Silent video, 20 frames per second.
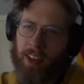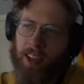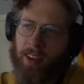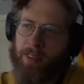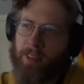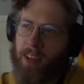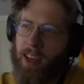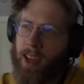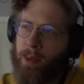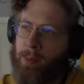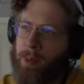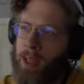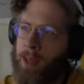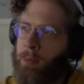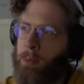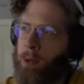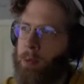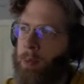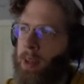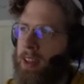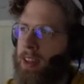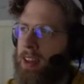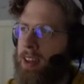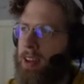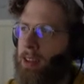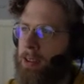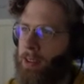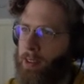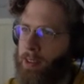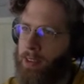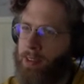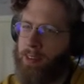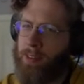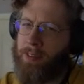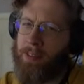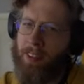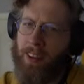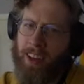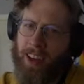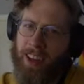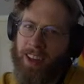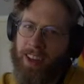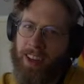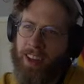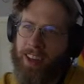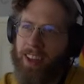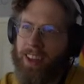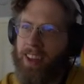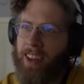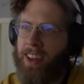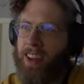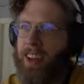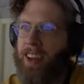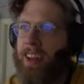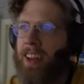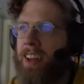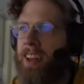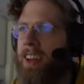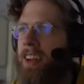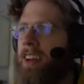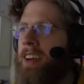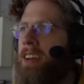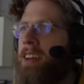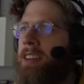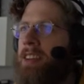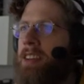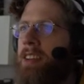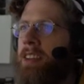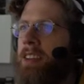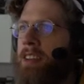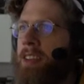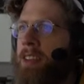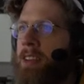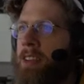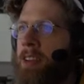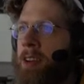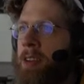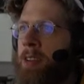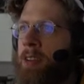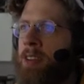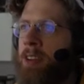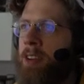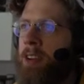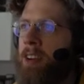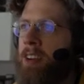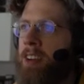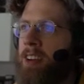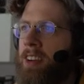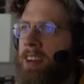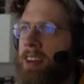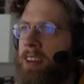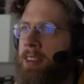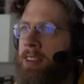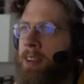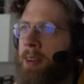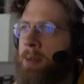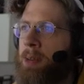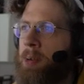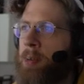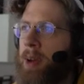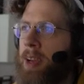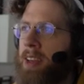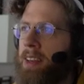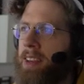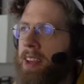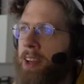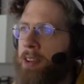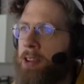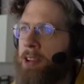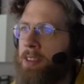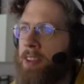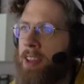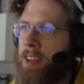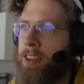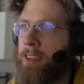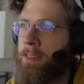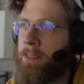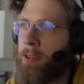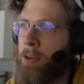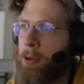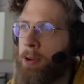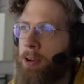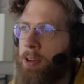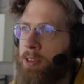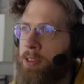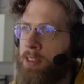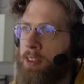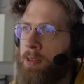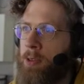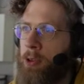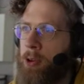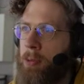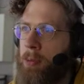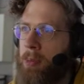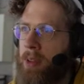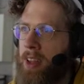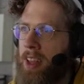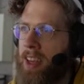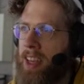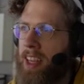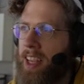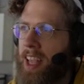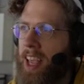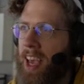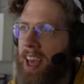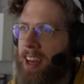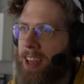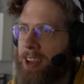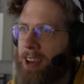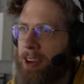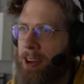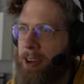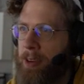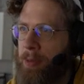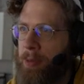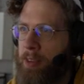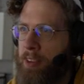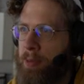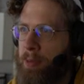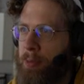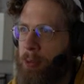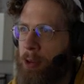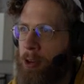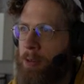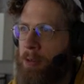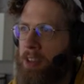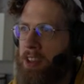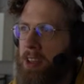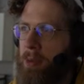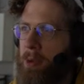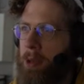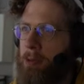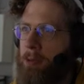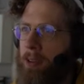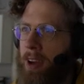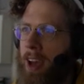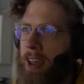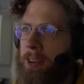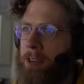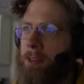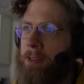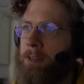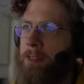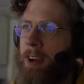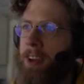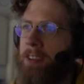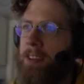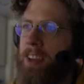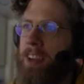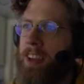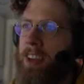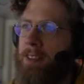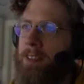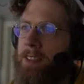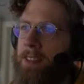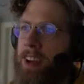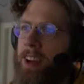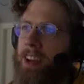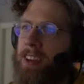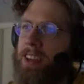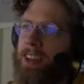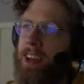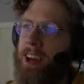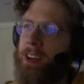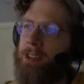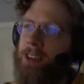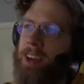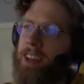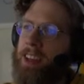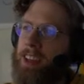have time to implement letters. Fine. Dear sir, it has come to my attention that the floors of your bloody catacombs have proven to be rather faulty, if not downright